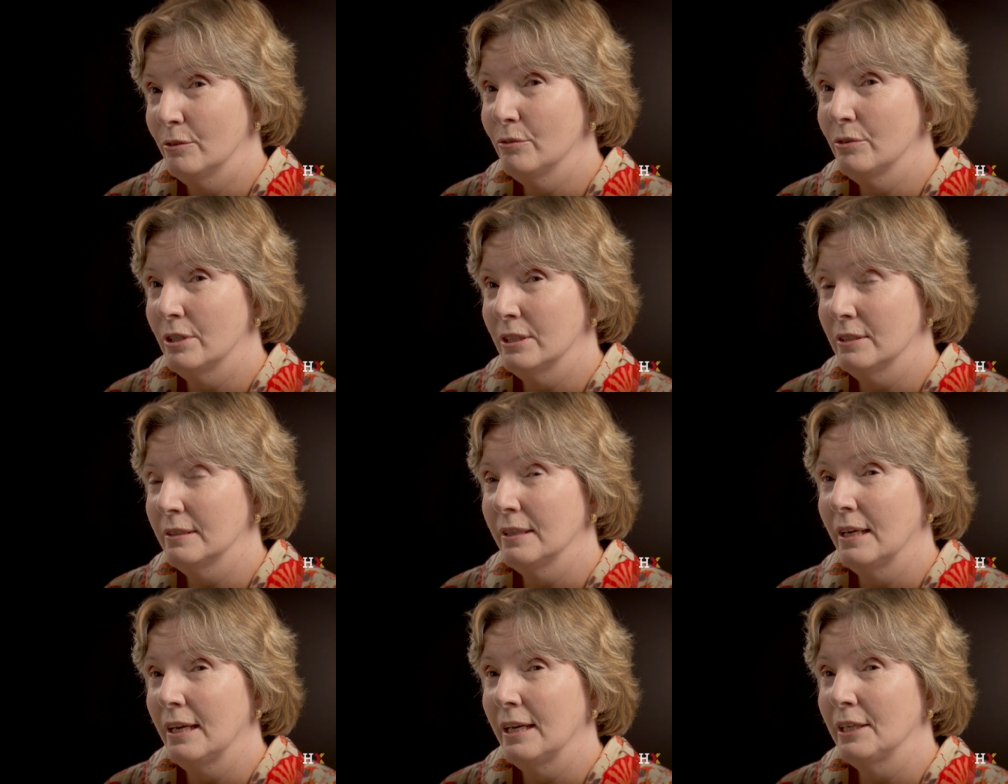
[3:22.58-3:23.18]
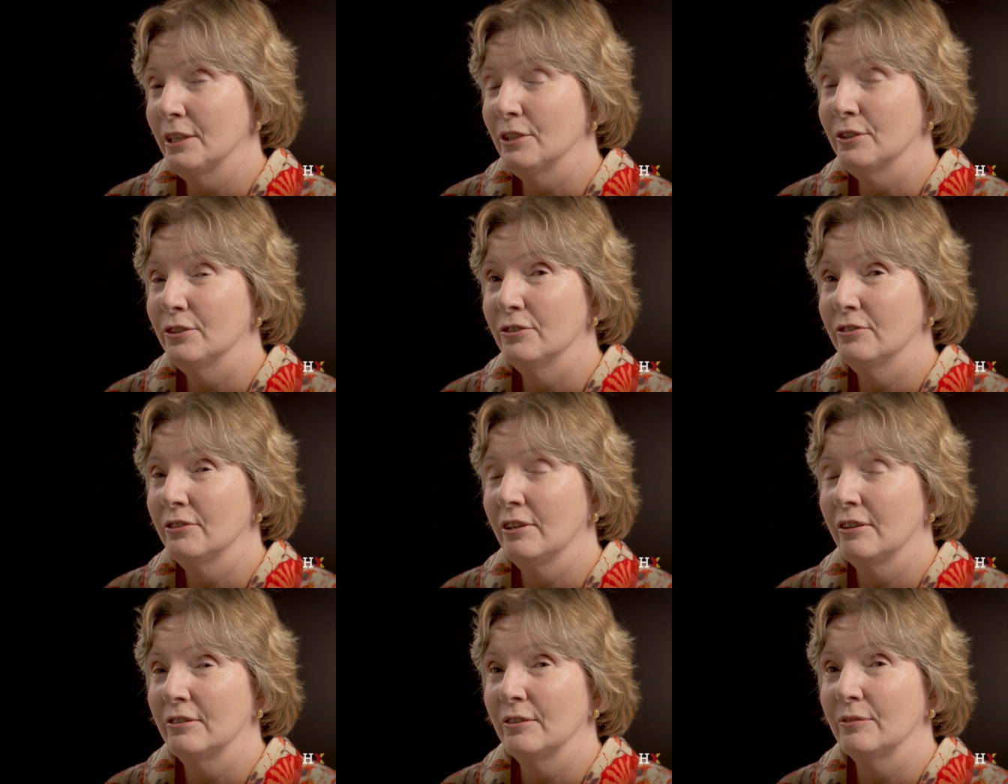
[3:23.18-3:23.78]
through the slide and
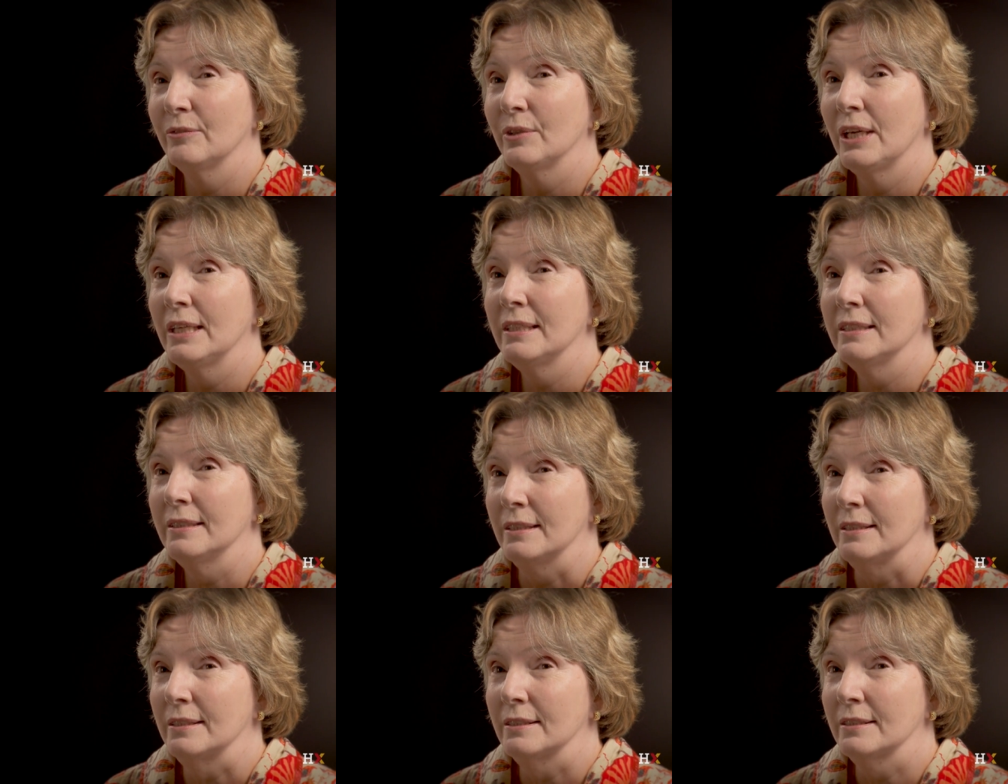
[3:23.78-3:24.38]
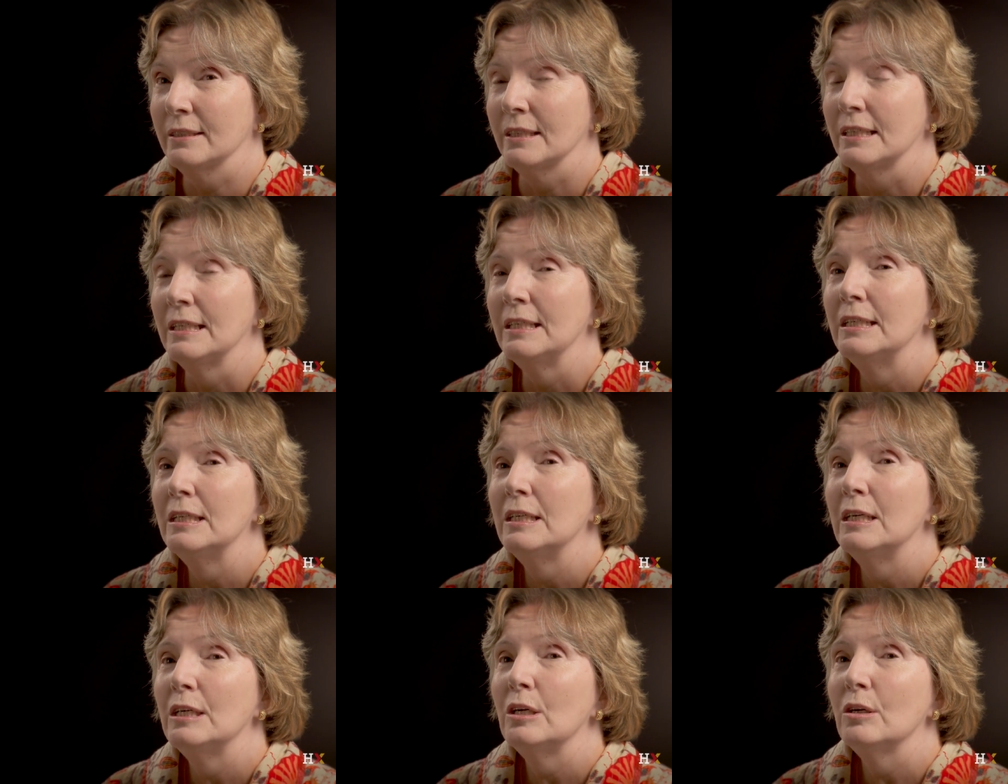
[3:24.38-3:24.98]
two sets of lenses,
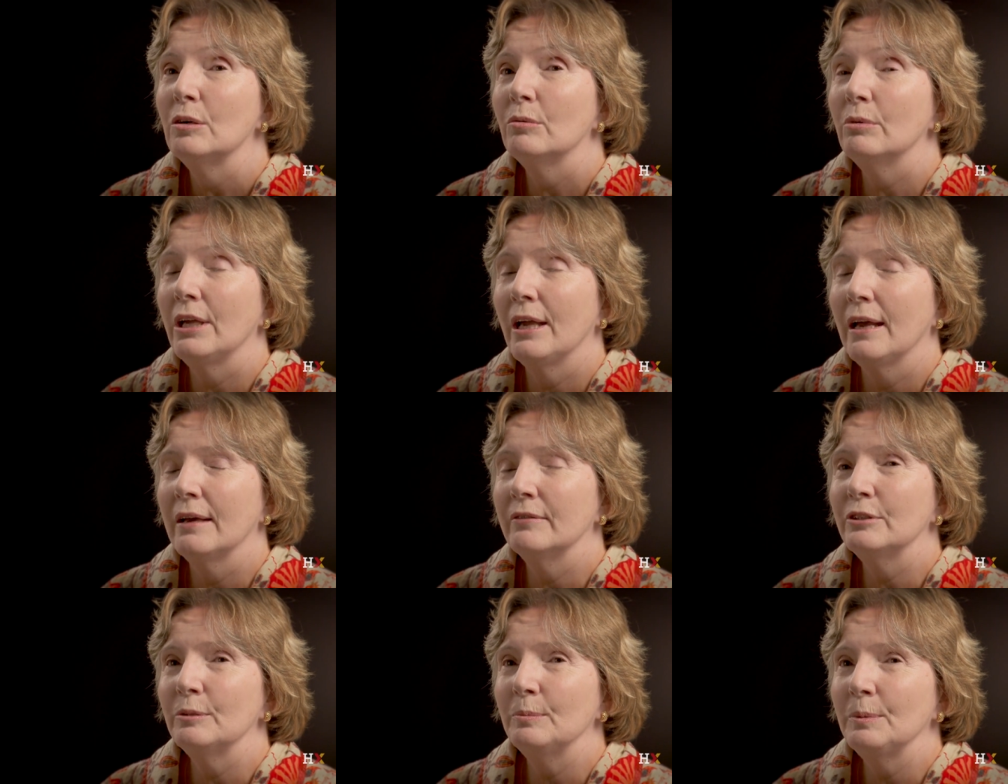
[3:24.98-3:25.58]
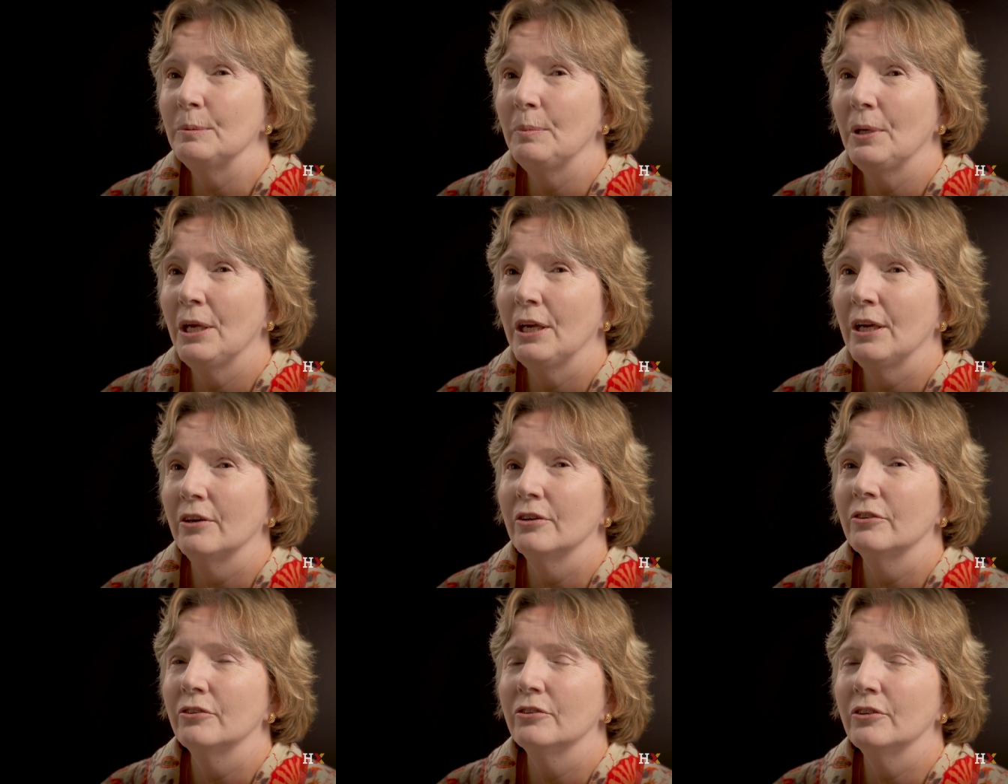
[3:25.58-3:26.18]
we have to
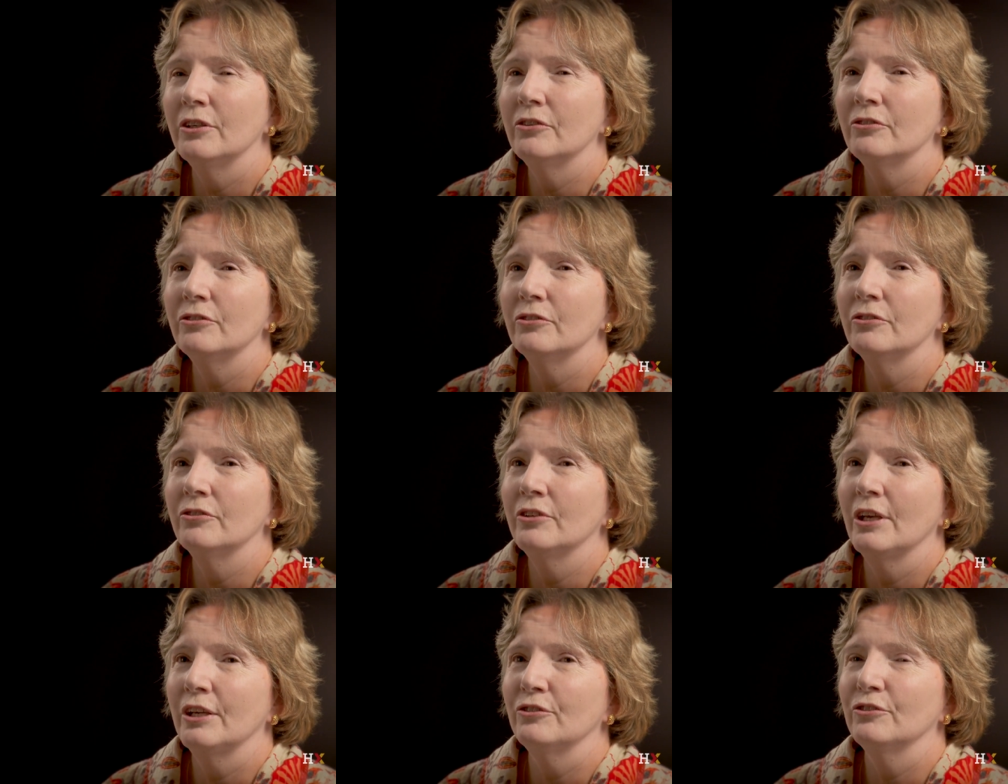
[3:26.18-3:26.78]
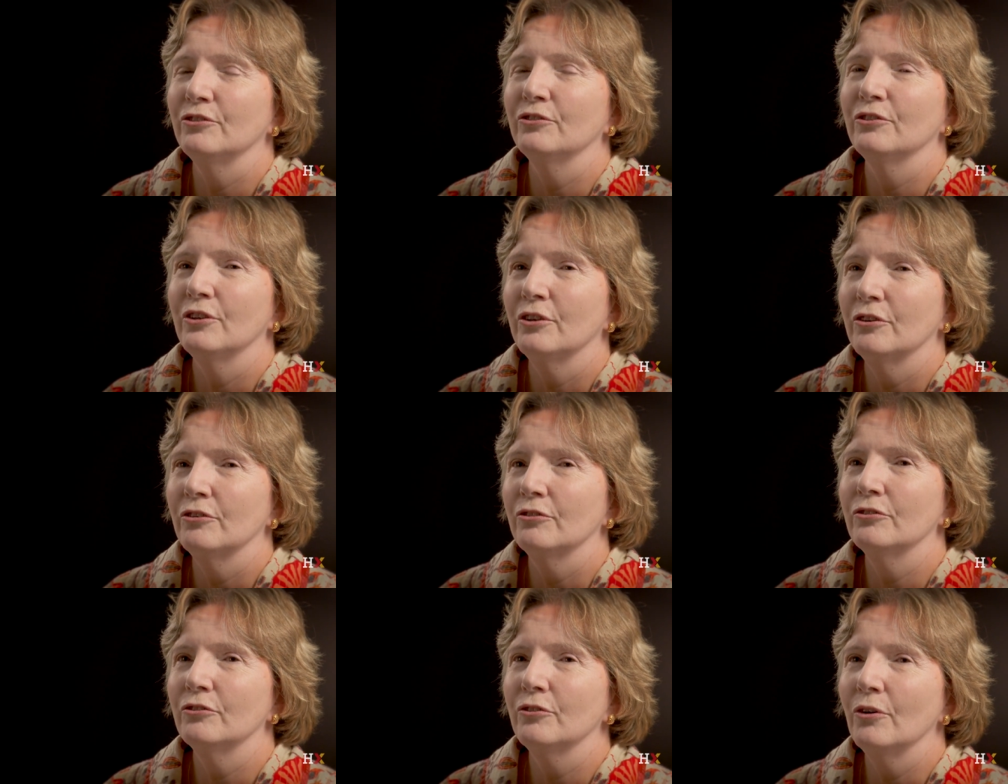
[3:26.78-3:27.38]
prepare tissue sections that
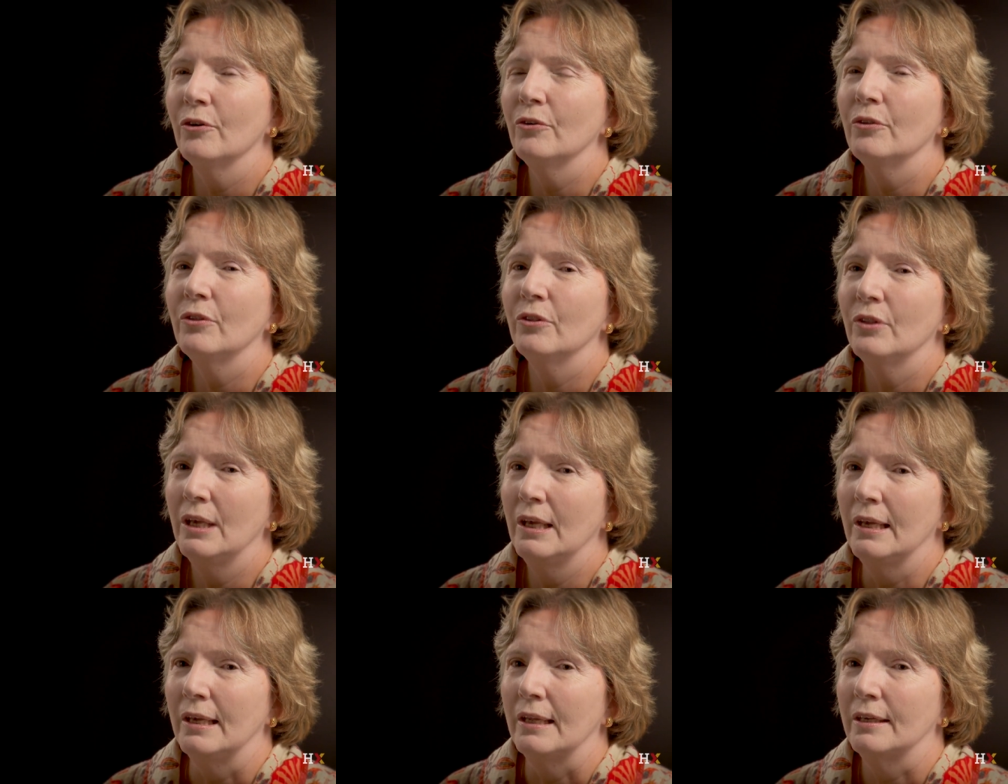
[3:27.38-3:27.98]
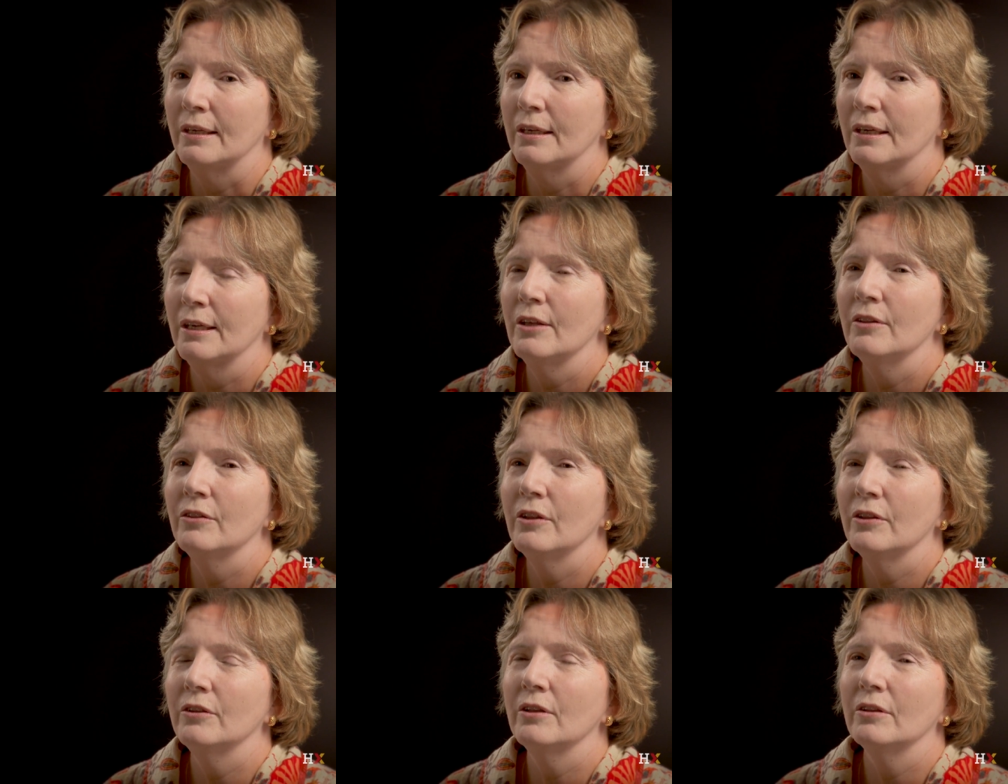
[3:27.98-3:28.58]
are so thin
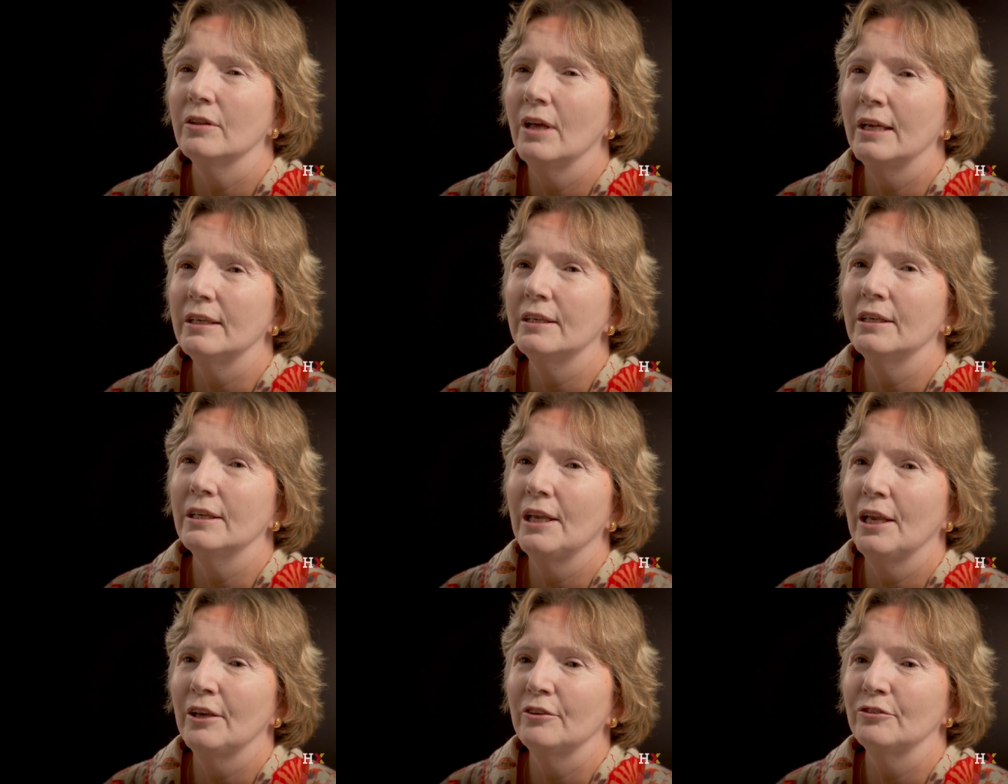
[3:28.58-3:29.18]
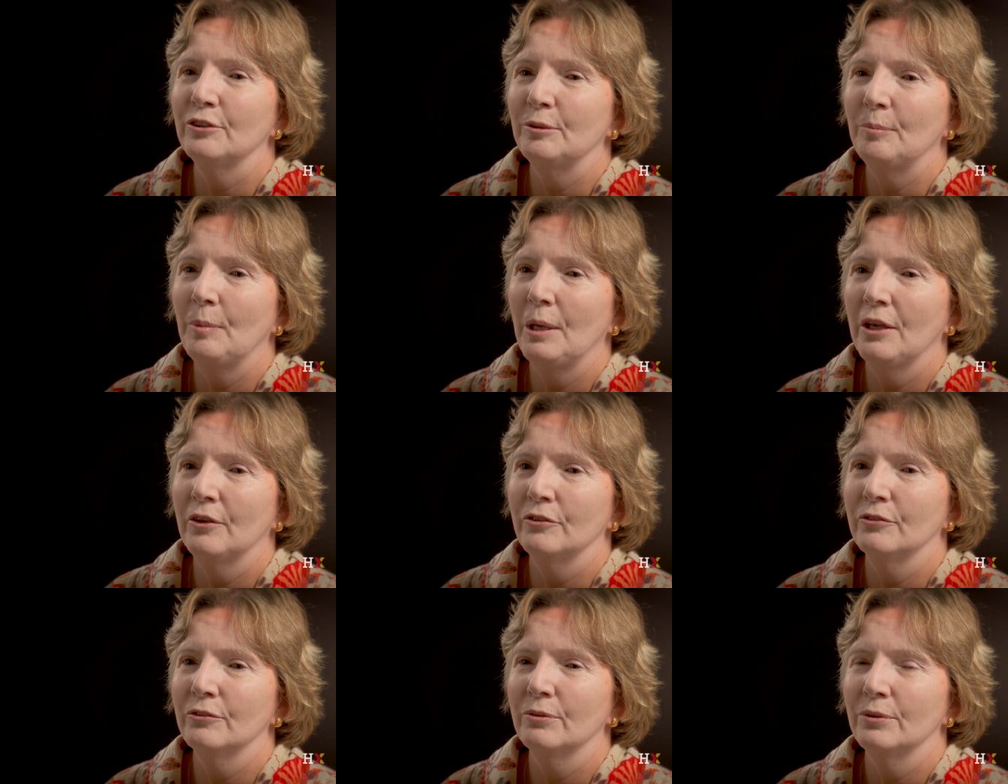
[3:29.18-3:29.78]
that the light can actually
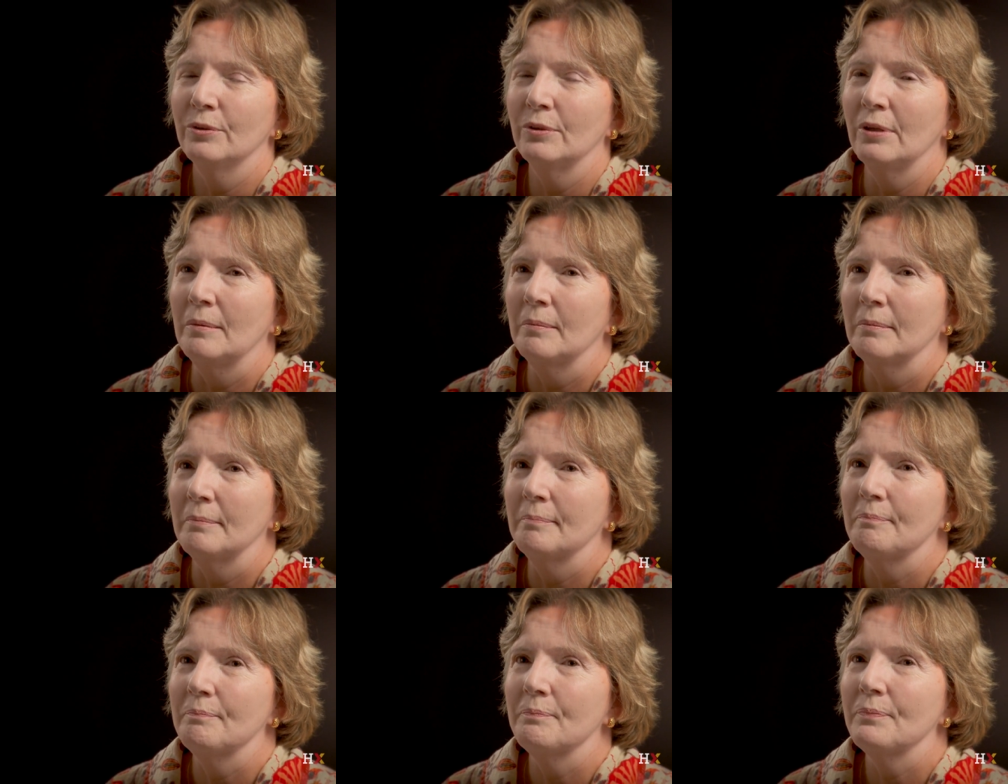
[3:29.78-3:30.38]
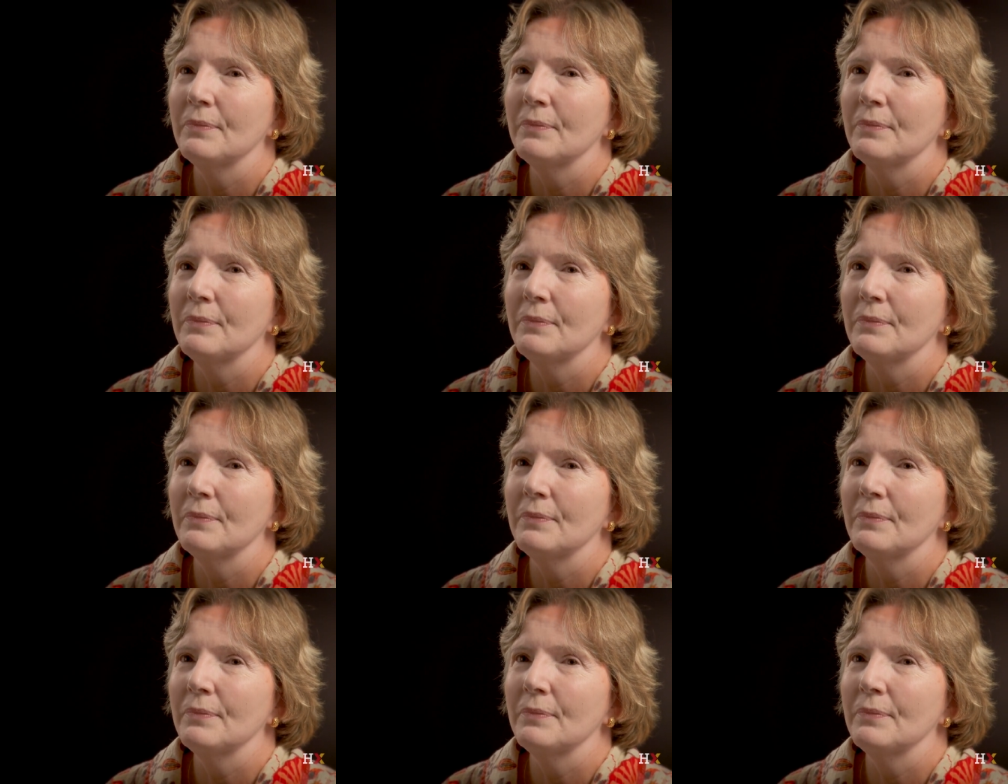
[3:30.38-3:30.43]
pass through them.